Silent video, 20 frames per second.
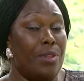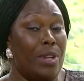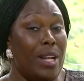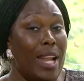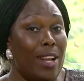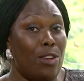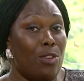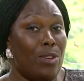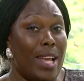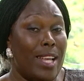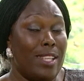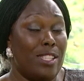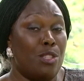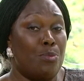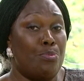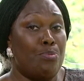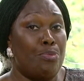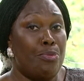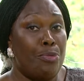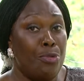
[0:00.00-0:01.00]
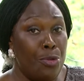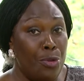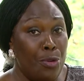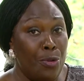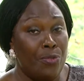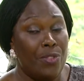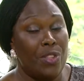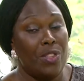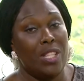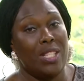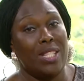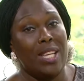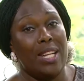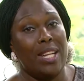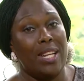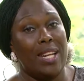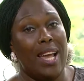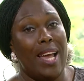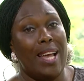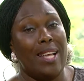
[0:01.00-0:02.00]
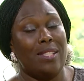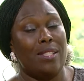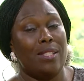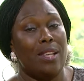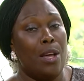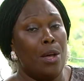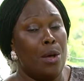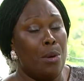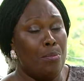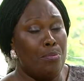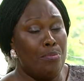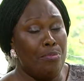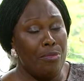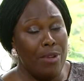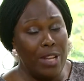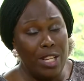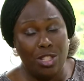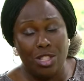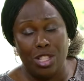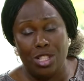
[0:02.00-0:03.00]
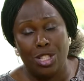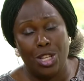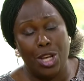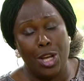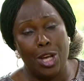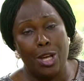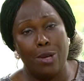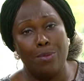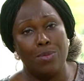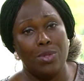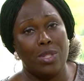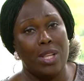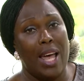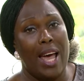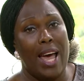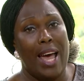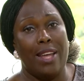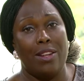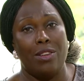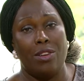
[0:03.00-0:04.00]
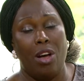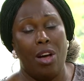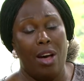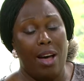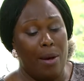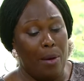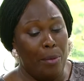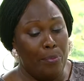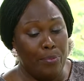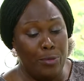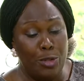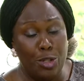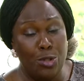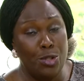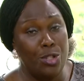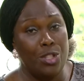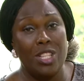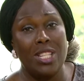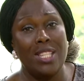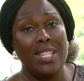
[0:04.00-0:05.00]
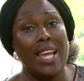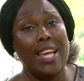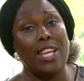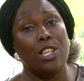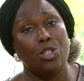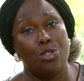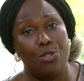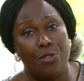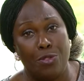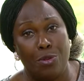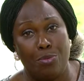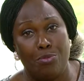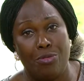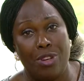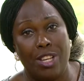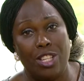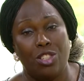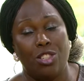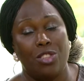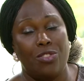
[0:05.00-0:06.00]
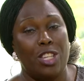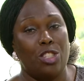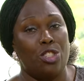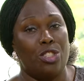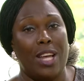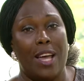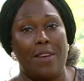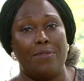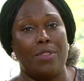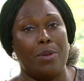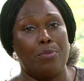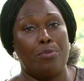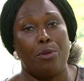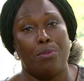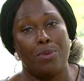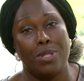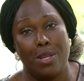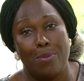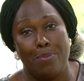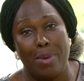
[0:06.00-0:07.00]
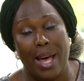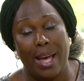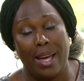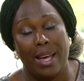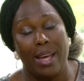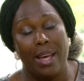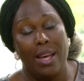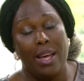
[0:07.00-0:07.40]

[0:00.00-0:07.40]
landlord has to prove that the tenant has breached the terms, and due to the nature of the breach, they should have their property back.